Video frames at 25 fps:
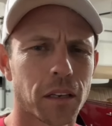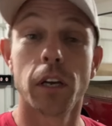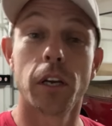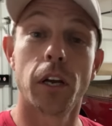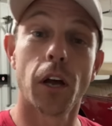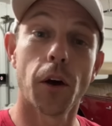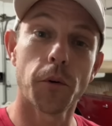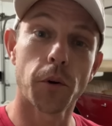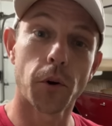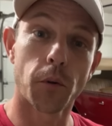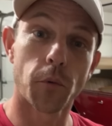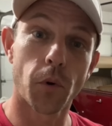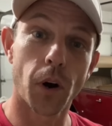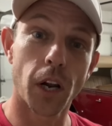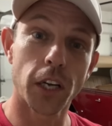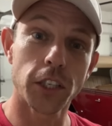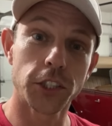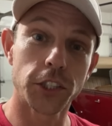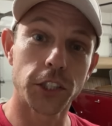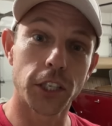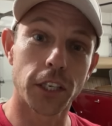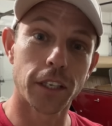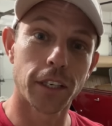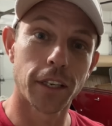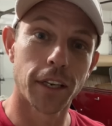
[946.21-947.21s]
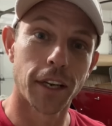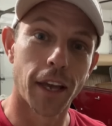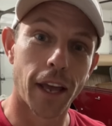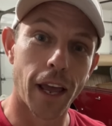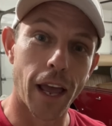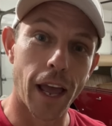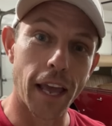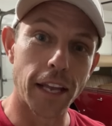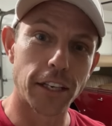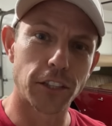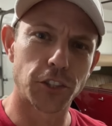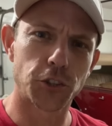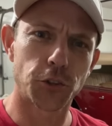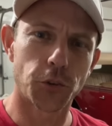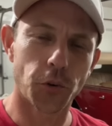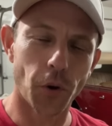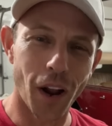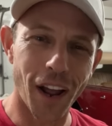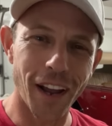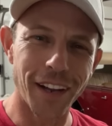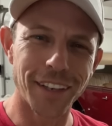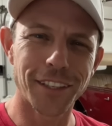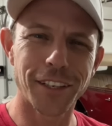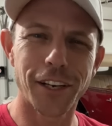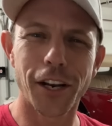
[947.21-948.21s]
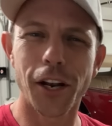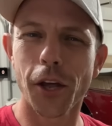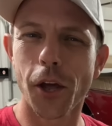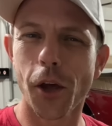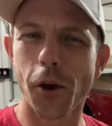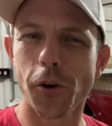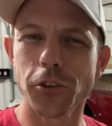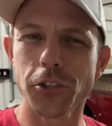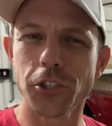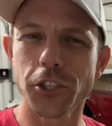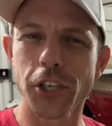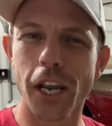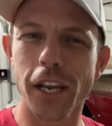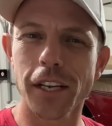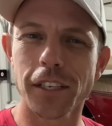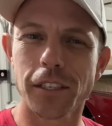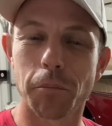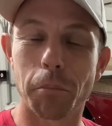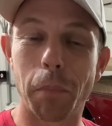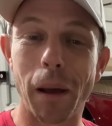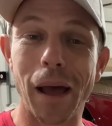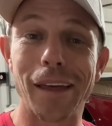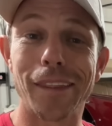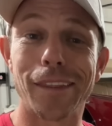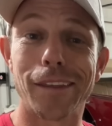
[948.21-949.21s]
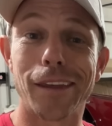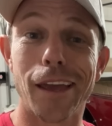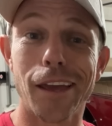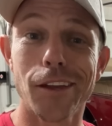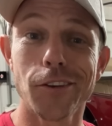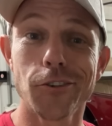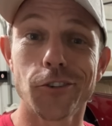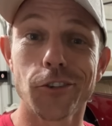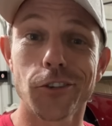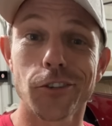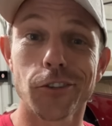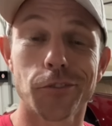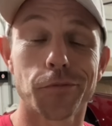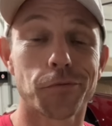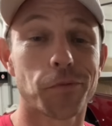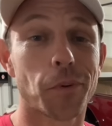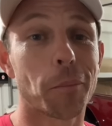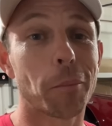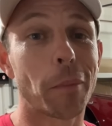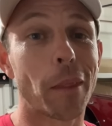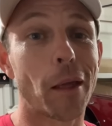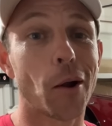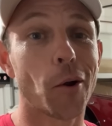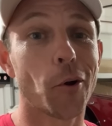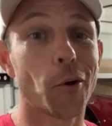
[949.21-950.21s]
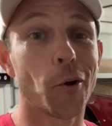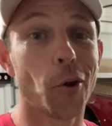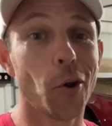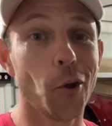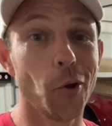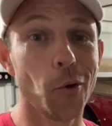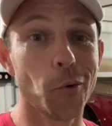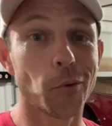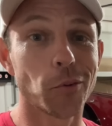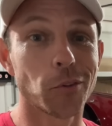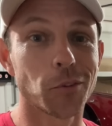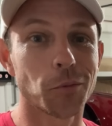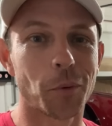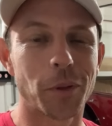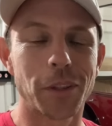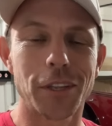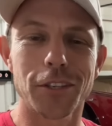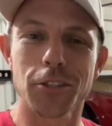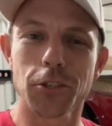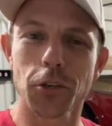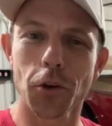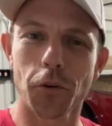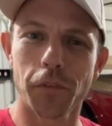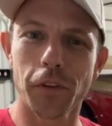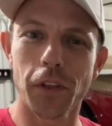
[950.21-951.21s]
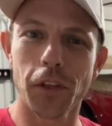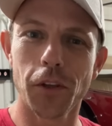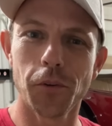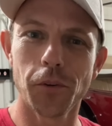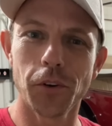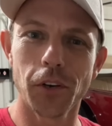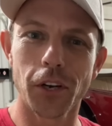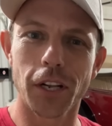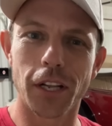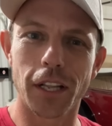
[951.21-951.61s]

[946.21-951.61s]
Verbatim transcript: Go to Russia and try to negotiate to buy the engines from their nukes when the Soviet Union